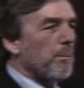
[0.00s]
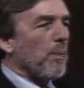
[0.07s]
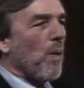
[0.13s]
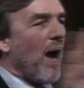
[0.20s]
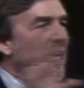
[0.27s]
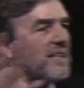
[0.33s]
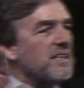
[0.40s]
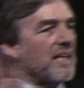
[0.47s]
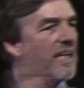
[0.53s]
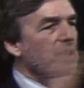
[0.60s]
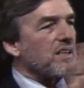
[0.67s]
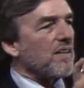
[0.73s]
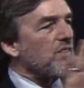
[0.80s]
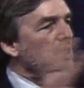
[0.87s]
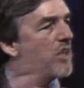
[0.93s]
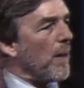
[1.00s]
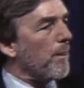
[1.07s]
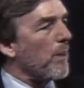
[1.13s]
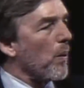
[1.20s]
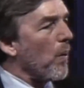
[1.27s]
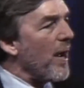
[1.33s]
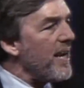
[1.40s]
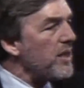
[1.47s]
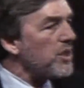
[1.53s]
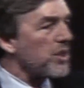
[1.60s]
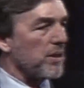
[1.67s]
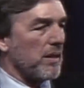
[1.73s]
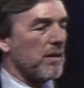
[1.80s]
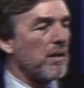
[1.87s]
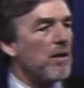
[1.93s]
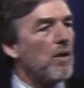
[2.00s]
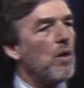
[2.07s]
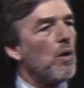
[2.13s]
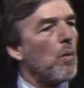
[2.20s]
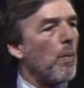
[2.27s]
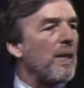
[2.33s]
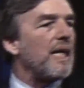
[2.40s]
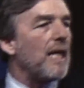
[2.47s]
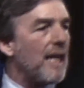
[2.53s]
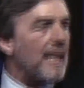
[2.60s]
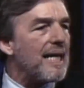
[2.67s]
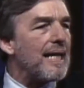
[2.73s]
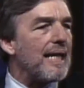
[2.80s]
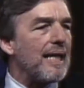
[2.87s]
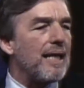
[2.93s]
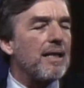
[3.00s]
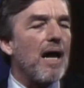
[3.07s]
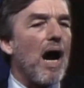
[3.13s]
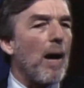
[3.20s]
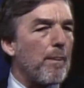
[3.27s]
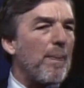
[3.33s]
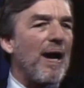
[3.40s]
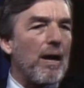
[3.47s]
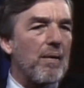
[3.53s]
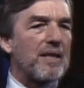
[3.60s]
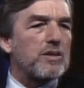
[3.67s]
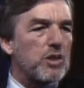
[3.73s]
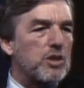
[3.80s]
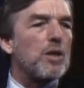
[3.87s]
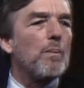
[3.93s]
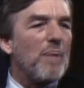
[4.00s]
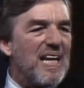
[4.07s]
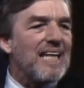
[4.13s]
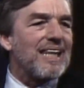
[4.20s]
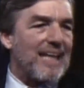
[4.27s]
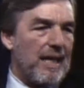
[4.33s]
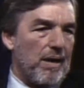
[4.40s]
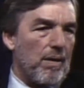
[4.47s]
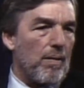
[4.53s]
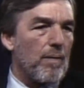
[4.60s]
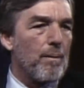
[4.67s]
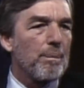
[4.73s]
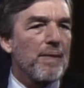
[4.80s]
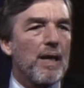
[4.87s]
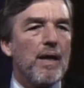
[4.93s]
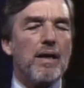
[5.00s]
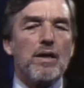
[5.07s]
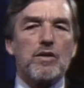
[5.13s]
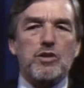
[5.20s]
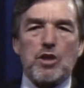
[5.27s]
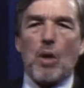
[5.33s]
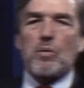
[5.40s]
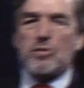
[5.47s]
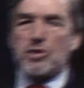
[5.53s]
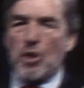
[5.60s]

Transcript: process of separation, we need our parents to be there. So